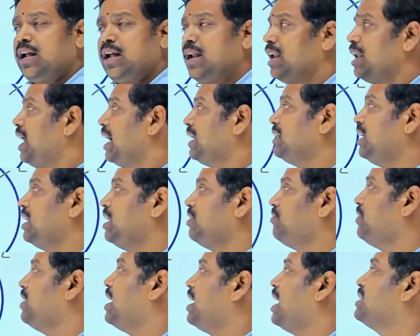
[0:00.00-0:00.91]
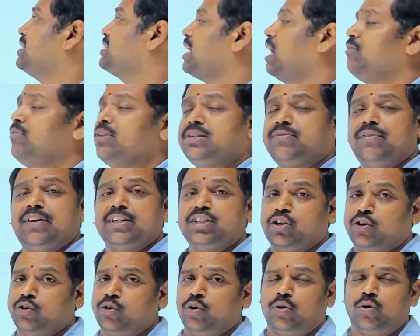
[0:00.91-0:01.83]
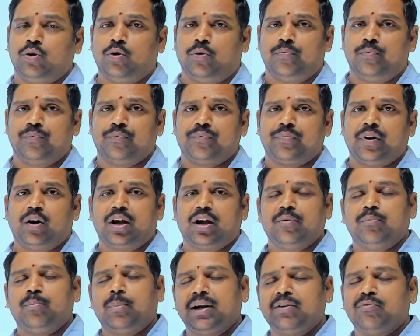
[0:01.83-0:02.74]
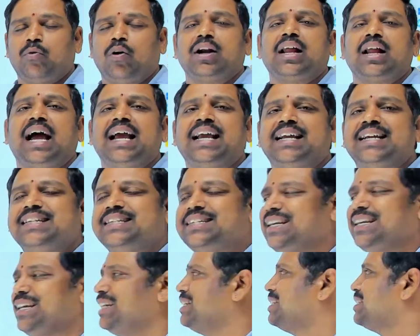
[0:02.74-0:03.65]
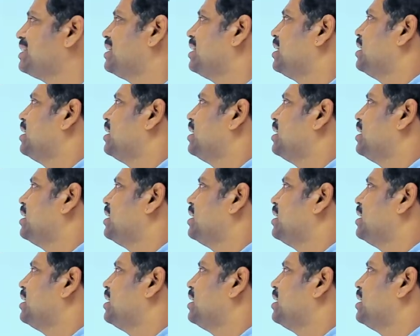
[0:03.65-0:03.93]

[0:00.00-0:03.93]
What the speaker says: Like that, if you ask hours wise, you don't know. Okay, but what I can say is